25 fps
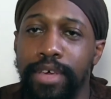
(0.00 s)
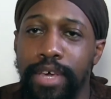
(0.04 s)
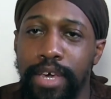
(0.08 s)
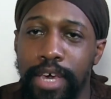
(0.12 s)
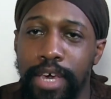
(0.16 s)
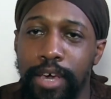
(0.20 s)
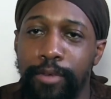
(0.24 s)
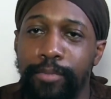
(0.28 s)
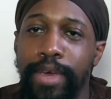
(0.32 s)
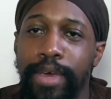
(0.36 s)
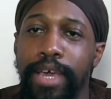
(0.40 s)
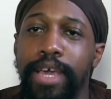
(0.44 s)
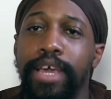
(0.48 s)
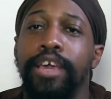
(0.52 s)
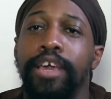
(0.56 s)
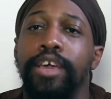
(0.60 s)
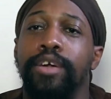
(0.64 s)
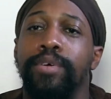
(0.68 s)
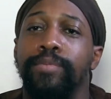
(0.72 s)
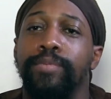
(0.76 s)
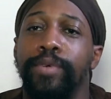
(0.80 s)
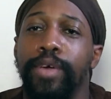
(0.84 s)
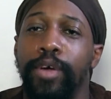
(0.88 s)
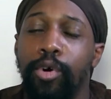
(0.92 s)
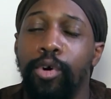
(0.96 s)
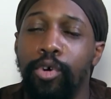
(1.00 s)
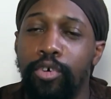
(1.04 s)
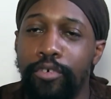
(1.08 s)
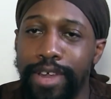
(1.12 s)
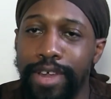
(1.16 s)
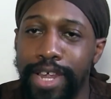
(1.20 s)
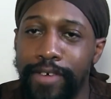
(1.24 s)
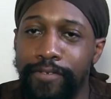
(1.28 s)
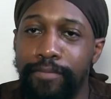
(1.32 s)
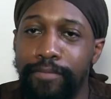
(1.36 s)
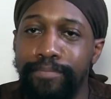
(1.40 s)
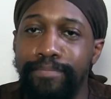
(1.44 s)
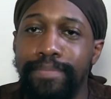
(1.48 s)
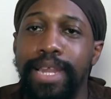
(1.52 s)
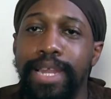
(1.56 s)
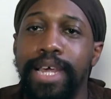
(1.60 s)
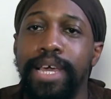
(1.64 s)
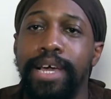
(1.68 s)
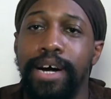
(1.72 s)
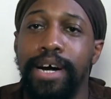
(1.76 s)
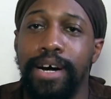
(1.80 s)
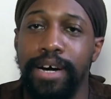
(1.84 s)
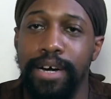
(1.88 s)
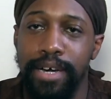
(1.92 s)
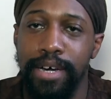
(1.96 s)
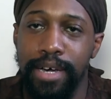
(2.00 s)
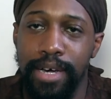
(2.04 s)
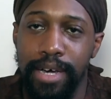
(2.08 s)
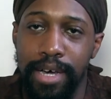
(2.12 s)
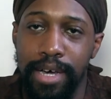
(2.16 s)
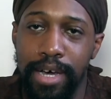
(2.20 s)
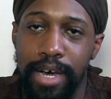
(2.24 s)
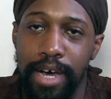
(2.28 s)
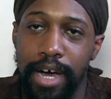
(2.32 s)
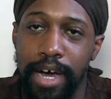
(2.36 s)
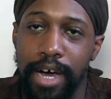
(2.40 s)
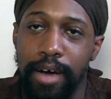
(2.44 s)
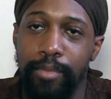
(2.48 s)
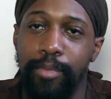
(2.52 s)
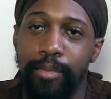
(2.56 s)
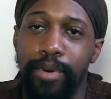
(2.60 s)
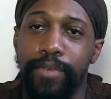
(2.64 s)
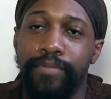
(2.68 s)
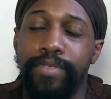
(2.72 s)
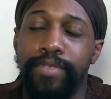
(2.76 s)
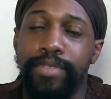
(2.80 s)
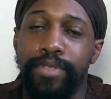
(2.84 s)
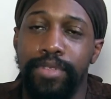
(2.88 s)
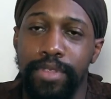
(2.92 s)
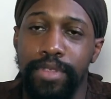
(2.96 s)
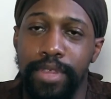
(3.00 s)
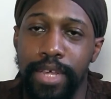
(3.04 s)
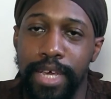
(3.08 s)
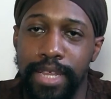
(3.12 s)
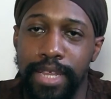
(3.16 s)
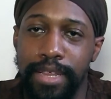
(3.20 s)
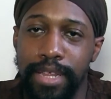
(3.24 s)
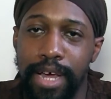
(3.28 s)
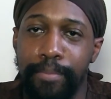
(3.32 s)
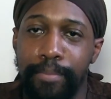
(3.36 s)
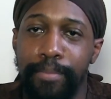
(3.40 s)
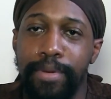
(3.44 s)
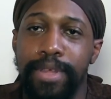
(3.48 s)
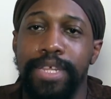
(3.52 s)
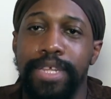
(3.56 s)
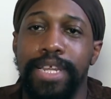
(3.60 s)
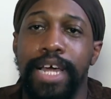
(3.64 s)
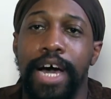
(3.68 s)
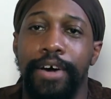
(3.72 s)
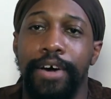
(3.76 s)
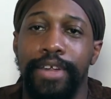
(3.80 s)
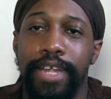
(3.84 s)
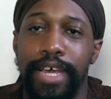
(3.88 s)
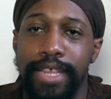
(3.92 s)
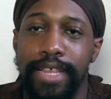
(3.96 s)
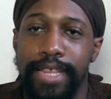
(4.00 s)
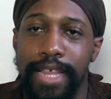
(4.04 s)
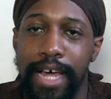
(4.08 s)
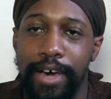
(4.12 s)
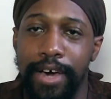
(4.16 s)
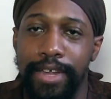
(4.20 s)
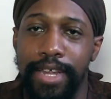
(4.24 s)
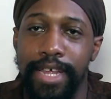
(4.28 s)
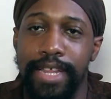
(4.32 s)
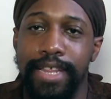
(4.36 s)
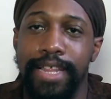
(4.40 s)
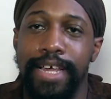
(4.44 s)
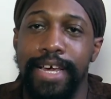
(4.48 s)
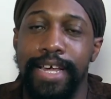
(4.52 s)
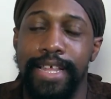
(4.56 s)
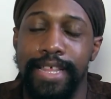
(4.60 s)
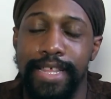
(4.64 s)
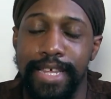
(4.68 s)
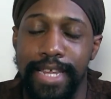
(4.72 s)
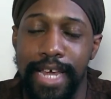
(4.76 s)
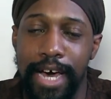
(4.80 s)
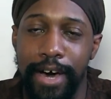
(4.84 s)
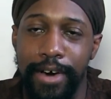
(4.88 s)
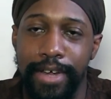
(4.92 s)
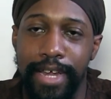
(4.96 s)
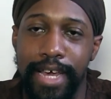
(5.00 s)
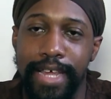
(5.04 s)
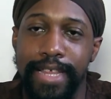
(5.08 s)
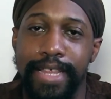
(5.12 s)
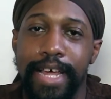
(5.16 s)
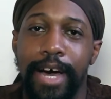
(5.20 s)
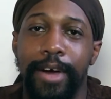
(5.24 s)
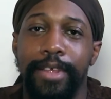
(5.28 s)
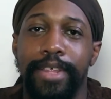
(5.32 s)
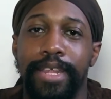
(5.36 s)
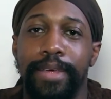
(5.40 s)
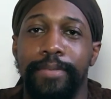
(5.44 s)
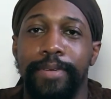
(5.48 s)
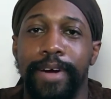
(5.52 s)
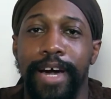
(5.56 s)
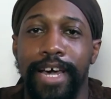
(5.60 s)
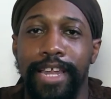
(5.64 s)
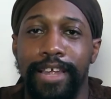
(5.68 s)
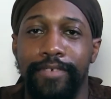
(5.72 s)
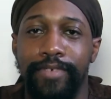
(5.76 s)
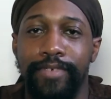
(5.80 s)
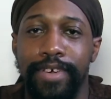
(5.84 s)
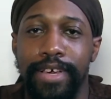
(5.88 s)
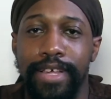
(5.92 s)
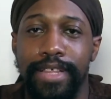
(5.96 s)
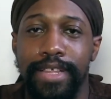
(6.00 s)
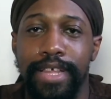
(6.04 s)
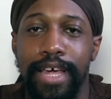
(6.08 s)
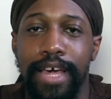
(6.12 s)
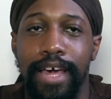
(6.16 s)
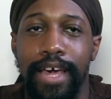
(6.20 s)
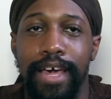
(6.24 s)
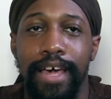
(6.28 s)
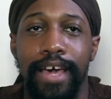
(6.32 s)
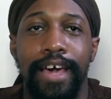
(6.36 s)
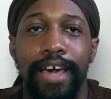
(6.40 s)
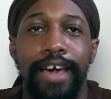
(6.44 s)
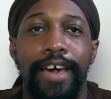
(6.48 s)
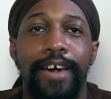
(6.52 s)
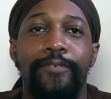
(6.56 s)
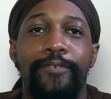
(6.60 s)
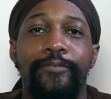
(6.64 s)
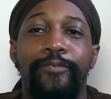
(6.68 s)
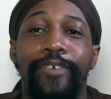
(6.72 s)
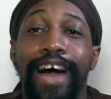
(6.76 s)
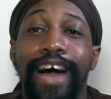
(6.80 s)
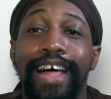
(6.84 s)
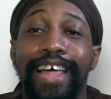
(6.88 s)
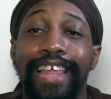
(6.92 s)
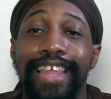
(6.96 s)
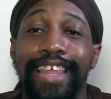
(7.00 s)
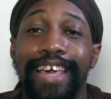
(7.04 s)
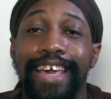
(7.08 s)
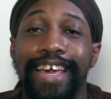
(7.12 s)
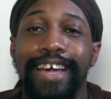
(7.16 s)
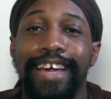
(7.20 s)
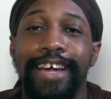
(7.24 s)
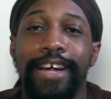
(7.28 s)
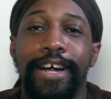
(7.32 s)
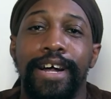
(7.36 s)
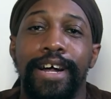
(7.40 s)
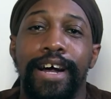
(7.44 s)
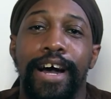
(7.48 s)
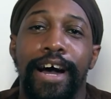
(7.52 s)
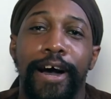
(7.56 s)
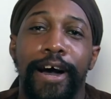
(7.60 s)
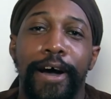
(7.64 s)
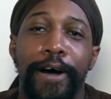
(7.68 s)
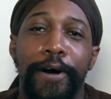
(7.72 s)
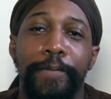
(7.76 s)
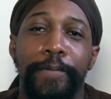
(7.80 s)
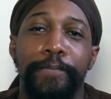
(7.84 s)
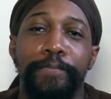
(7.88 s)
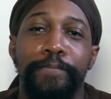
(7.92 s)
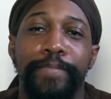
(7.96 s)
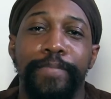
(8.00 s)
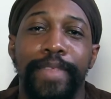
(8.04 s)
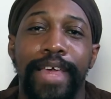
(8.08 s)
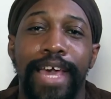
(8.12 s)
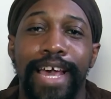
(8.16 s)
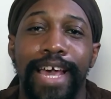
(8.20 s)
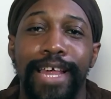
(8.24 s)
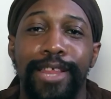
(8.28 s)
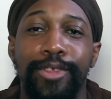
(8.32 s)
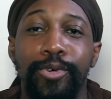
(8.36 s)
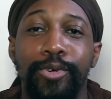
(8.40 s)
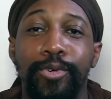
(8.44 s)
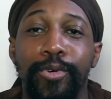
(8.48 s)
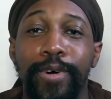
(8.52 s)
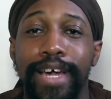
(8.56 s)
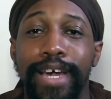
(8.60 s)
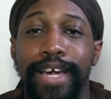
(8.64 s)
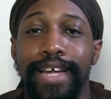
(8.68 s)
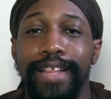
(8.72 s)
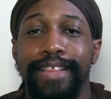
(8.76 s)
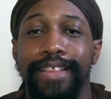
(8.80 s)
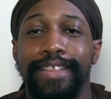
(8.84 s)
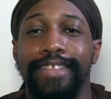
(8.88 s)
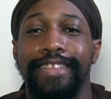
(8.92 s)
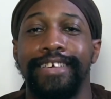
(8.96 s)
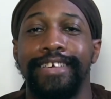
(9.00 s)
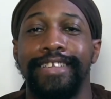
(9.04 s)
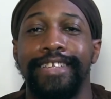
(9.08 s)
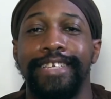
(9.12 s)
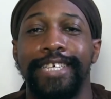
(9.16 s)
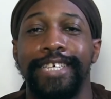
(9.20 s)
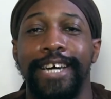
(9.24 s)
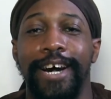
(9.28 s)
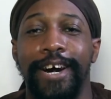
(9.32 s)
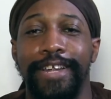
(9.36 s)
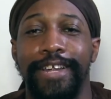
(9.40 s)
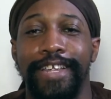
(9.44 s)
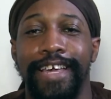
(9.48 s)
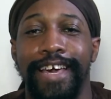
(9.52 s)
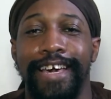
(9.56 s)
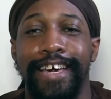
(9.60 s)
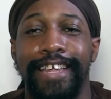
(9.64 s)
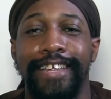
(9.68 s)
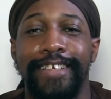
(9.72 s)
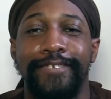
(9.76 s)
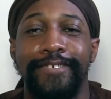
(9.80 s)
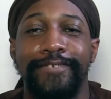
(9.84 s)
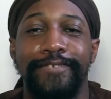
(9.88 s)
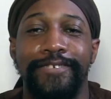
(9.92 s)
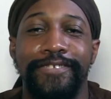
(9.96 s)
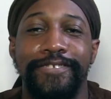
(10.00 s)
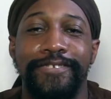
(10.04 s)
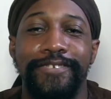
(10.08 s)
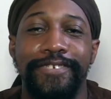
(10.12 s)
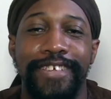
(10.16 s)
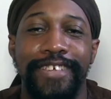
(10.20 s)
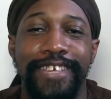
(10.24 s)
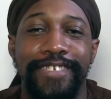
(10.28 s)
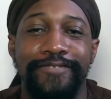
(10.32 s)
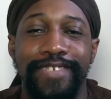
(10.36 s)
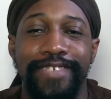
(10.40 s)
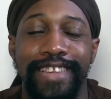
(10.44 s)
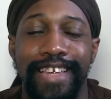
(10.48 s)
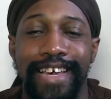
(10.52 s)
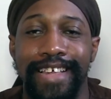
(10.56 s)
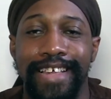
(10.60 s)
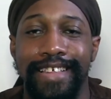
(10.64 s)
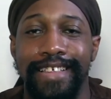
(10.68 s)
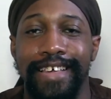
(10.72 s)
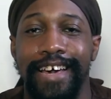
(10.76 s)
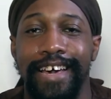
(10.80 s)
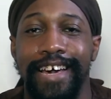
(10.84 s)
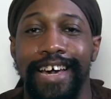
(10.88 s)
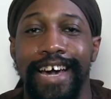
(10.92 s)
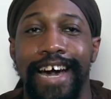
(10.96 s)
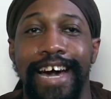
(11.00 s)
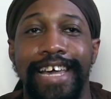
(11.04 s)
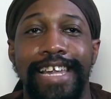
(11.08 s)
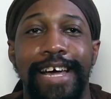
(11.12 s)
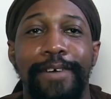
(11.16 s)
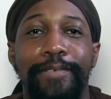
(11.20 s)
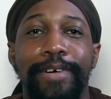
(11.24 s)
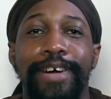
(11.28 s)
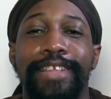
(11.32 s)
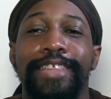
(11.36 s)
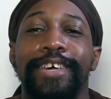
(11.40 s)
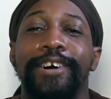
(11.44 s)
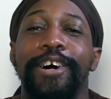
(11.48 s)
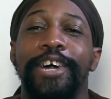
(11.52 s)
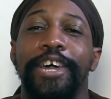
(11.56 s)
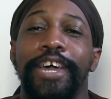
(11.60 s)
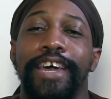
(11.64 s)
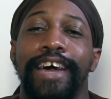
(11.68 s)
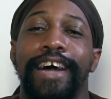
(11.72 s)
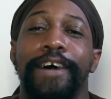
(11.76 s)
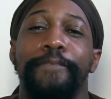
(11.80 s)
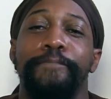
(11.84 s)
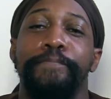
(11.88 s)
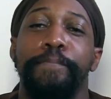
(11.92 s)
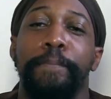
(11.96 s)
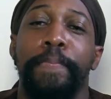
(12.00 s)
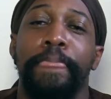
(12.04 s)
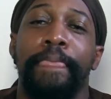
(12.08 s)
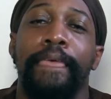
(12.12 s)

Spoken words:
he'll be already familiar with these numbers and how they sound, these letters and how they sound, them kind of things there. Finally, is talking to the child, yeah. This relates, yeah. And I'm gonna tell you, yeah,